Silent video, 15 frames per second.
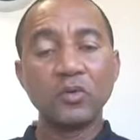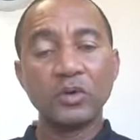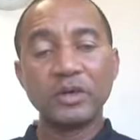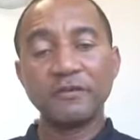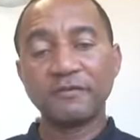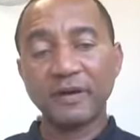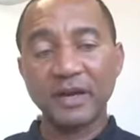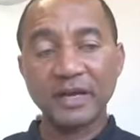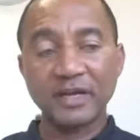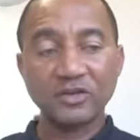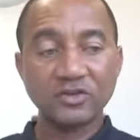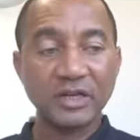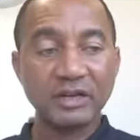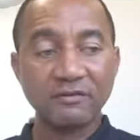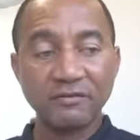with a
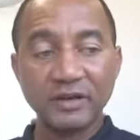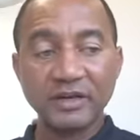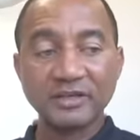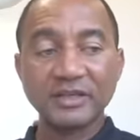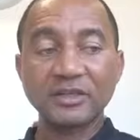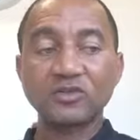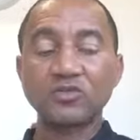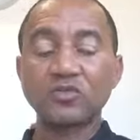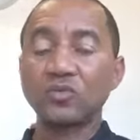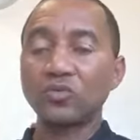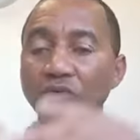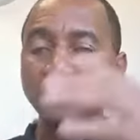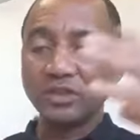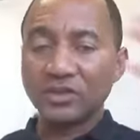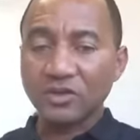financial advisor to
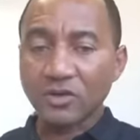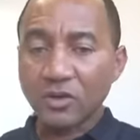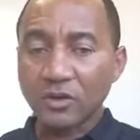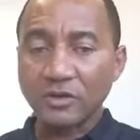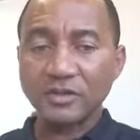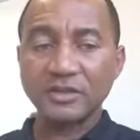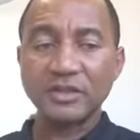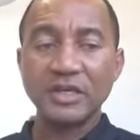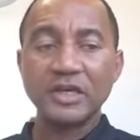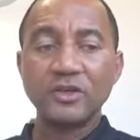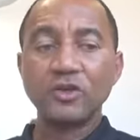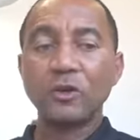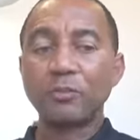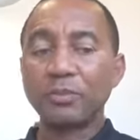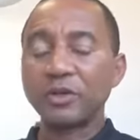discuss
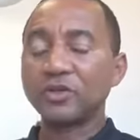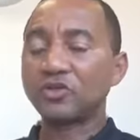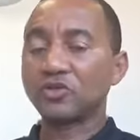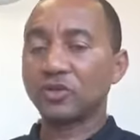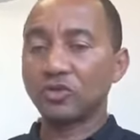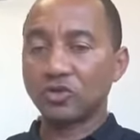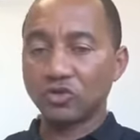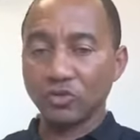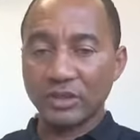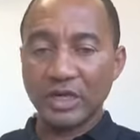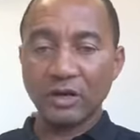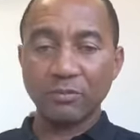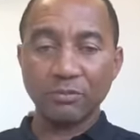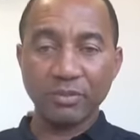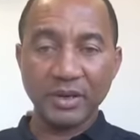your pension
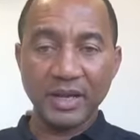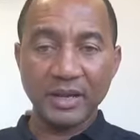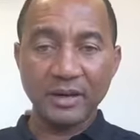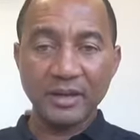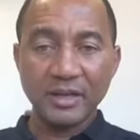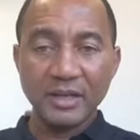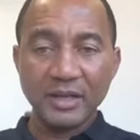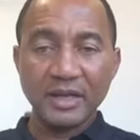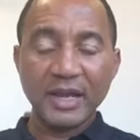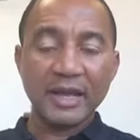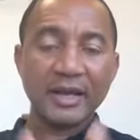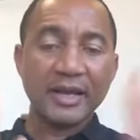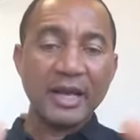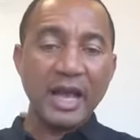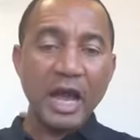drawdown plan.
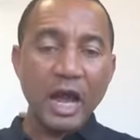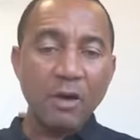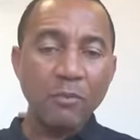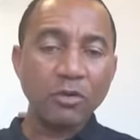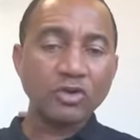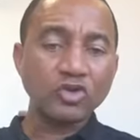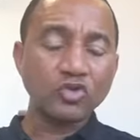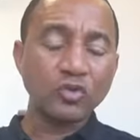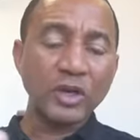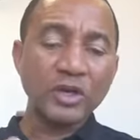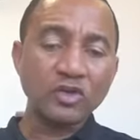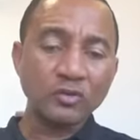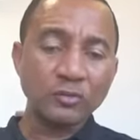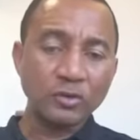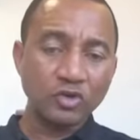Like, how much do I
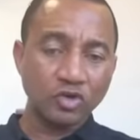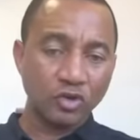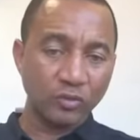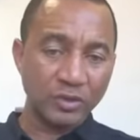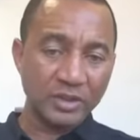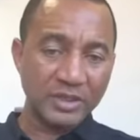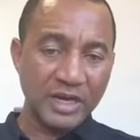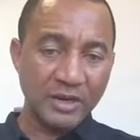need to be drawing